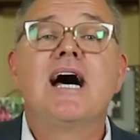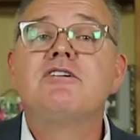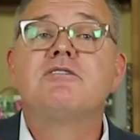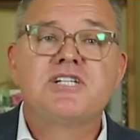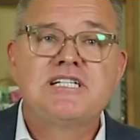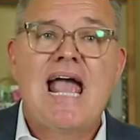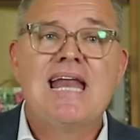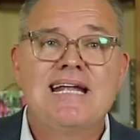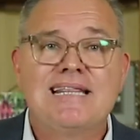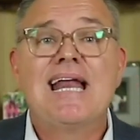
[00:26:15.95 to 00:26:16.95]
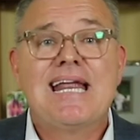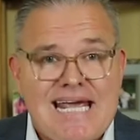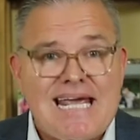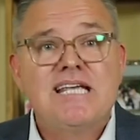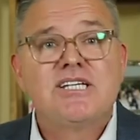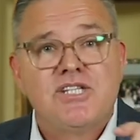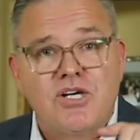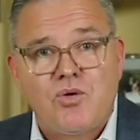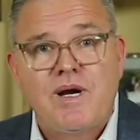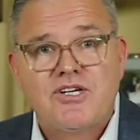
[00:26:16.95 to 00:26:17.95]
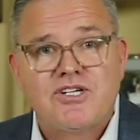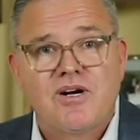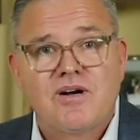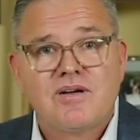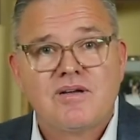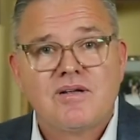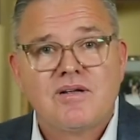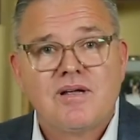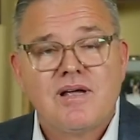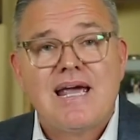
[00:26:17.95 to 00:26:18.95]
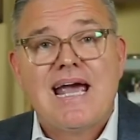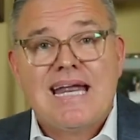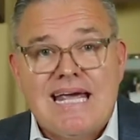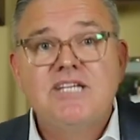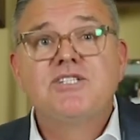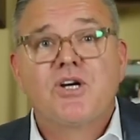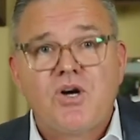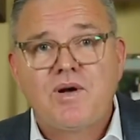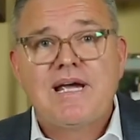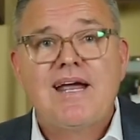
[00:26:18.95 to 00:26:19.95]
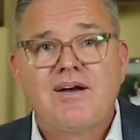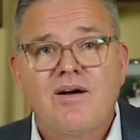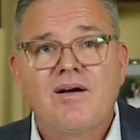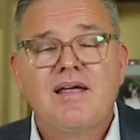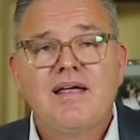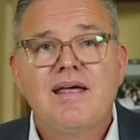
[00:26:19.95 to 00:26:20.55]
understanding that he's the creature and he's the creator,